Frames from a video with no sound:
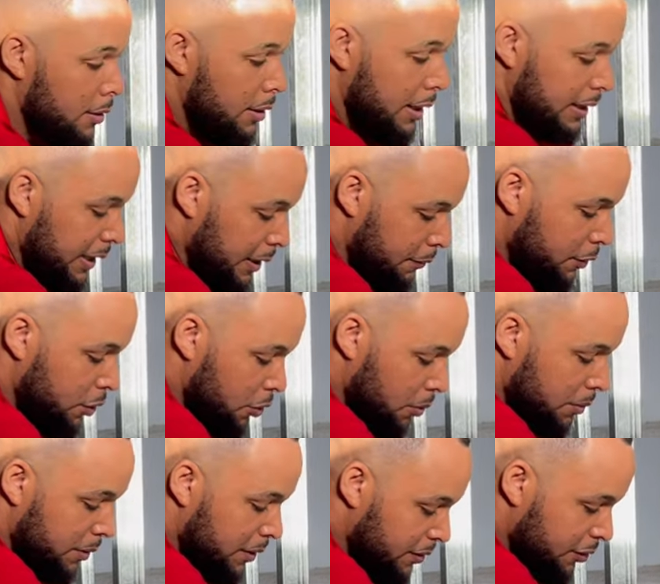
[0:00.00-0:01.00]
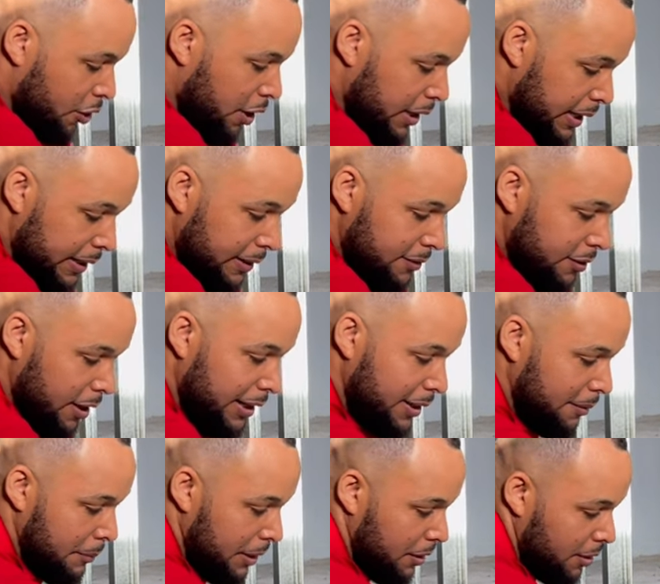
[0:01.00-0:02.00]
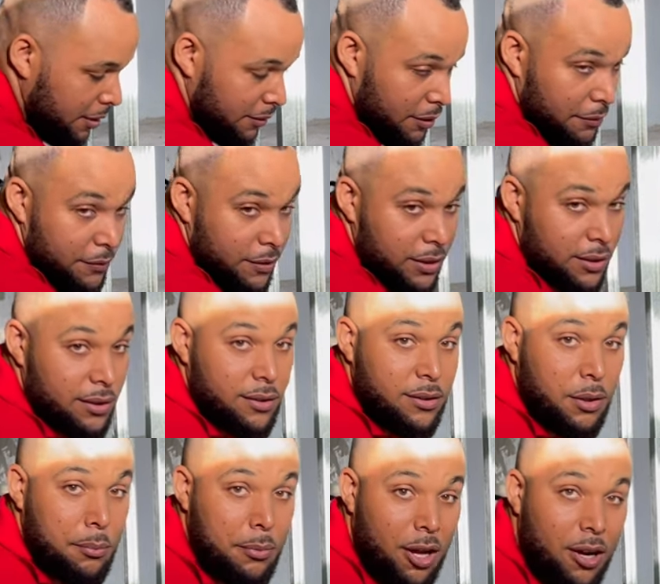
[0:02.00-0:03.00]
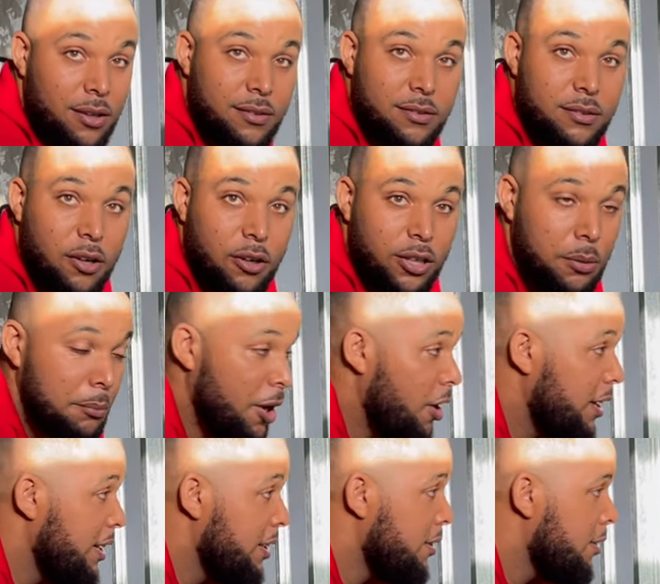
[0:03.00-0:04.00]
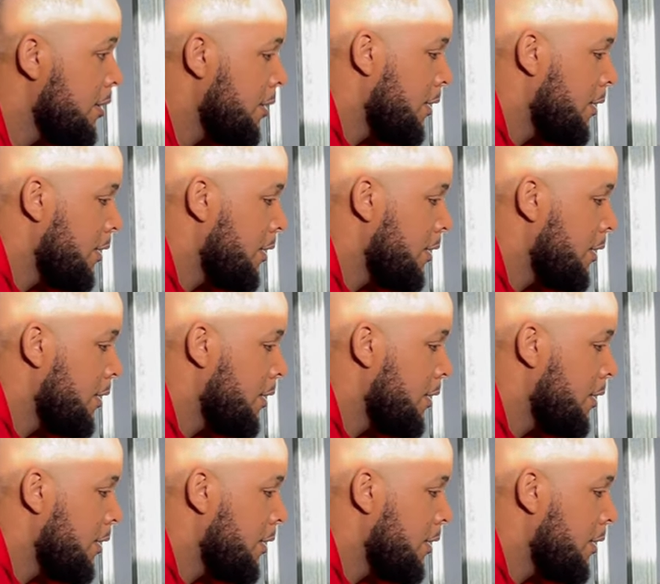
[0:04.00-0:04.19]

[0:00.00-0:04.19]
And even though this corner is solid because of the, the blocks or blocking,